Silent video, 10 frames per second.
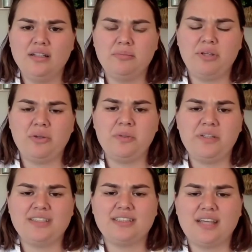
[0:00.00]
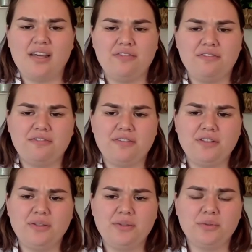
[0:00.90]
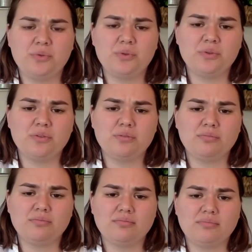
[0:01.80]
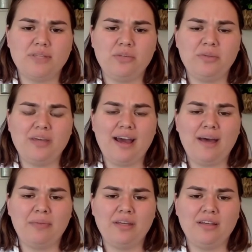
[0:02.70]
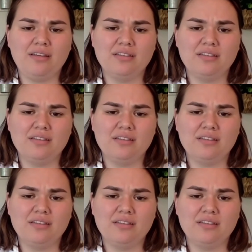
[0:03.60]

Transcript: May you be safe. May you be happy.